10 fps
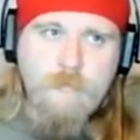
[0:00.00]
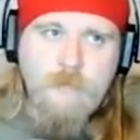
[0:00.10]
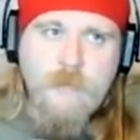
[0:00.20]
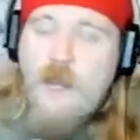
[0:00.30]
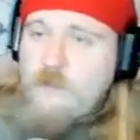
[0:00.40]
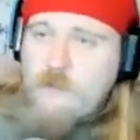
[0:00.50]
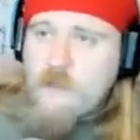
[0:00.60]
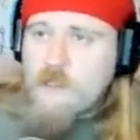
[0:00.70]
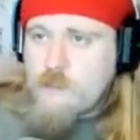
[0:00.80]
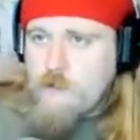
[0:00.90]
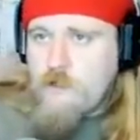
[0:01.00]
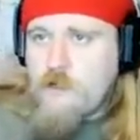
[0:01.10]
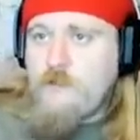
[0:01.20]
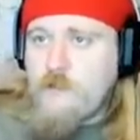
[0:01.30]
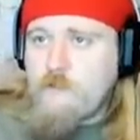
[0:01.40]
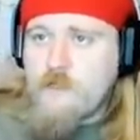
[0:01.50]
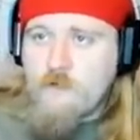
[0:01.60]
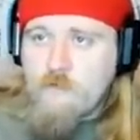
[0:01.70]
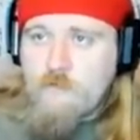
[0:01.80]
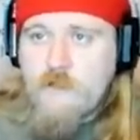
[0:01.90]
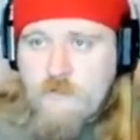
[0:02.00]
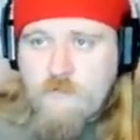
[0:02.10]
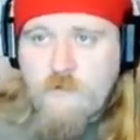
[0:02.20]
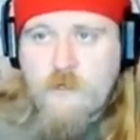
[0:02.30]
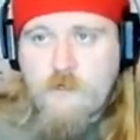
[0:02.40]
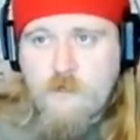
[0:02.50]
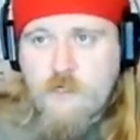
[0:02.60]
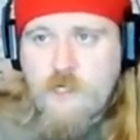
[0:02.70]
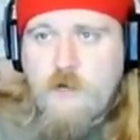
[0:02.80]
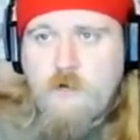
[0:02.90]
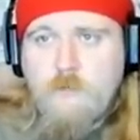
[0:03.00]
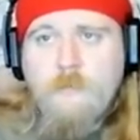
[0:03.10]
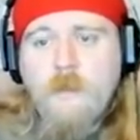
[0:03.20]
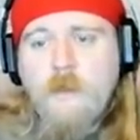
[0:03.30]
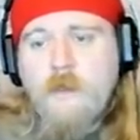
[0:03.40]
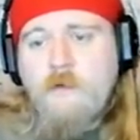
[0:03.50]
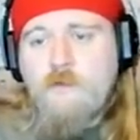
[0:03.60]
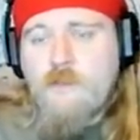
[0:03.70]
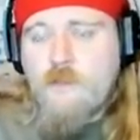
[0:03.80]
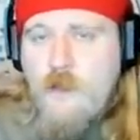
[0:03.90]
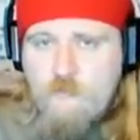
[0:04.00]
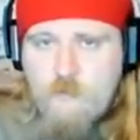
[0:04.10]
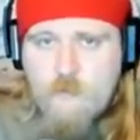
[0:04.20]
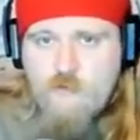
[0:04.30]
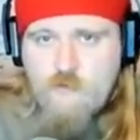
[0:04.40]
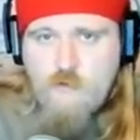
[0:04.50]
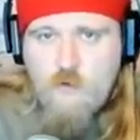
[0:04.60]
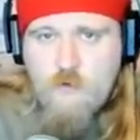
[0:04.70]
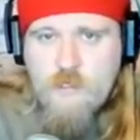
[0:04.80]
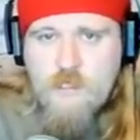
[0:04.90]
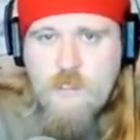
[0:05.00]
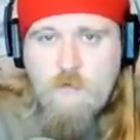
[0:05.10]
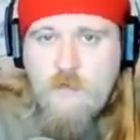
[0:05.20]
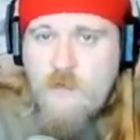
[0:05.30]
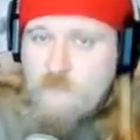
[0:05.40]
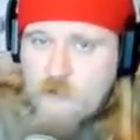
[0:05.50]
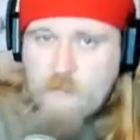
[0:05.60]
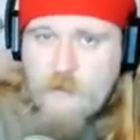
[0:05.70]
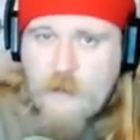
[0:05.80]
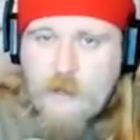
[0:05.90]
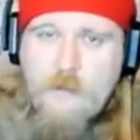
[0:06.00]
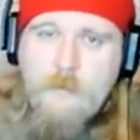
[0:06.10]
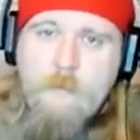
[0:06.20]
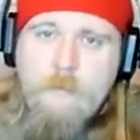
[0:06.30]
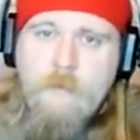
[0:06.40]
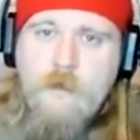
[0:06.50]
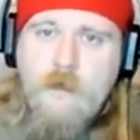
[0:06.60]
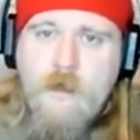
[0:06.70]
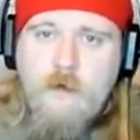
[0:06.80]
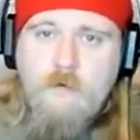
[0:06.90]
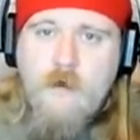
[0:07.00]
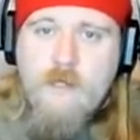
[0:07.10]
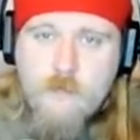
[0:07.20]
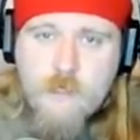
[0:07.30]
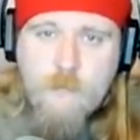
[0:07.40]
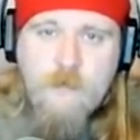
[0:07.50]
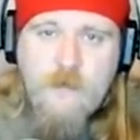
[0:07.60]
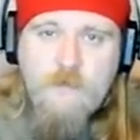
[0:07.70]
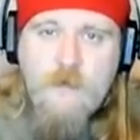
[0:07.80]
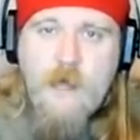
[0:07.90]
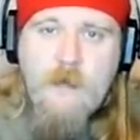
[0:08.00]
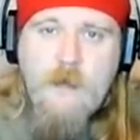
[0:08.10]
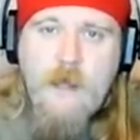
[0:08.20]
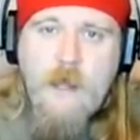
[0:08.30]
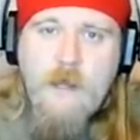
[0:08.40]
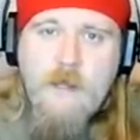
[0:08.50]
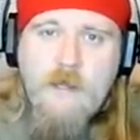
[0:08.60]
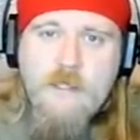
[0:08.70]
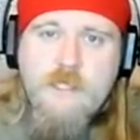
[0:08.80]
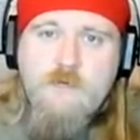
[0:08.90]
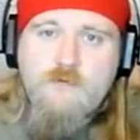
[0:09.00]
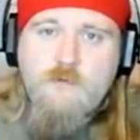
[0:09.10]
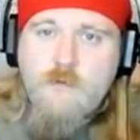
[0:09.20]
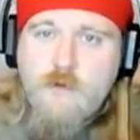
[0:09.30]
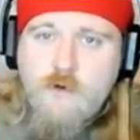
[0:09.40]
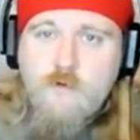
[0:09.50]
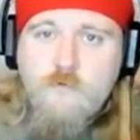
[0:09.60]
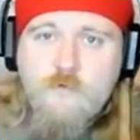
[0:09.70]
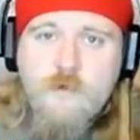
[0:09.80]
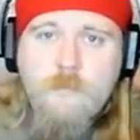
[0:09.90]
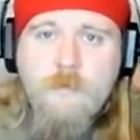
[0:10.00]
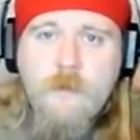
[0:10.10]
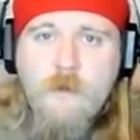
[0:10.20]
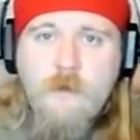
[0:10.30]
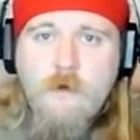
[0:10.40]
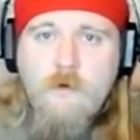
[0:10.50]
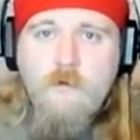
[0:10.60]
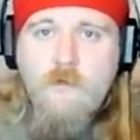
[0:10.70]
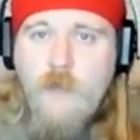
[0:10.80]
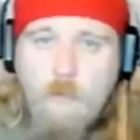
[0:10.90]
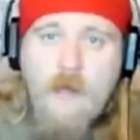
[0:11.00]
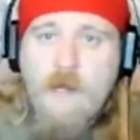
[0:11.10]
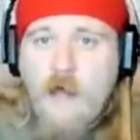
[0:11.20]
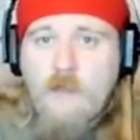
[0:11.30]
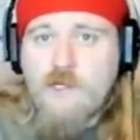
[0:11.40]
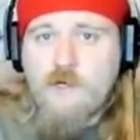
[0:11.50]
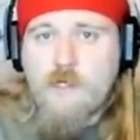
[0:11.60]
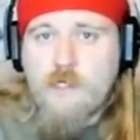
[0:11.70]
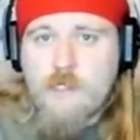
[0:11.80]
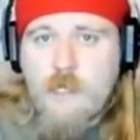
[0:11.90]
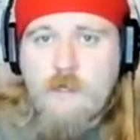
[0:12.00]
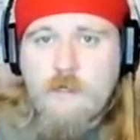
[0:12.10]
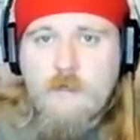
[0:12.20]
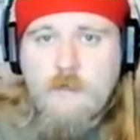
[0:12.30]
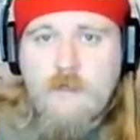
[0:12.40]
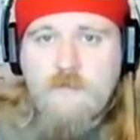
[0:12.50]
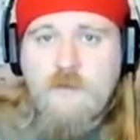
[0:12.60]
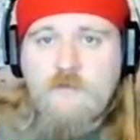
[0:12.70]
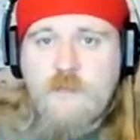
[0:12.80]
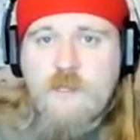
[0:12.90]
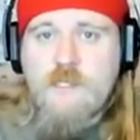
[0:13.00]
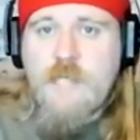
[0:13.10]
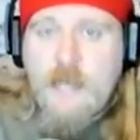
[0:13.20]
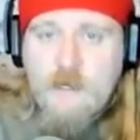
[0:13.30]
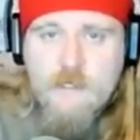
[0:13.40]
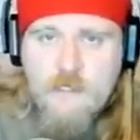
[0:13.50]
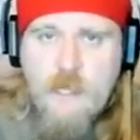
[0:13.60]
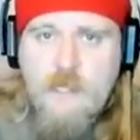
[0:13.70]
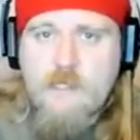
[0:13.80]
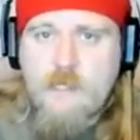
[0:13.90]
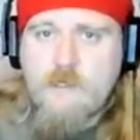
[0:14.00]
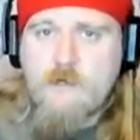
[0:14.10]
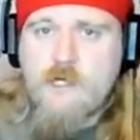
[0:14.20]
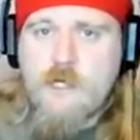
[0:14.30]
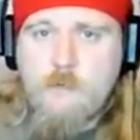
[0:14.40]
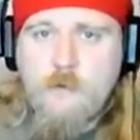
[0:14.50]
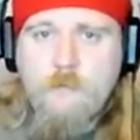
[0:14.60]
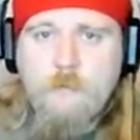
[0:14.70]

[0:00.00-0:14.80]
that I think is good, and I think we did a really fucking good show with a lot of memorable moments that we'll never get back. When I do something like that and it's removed without my knowledge or consent, even if the intent is not censorship,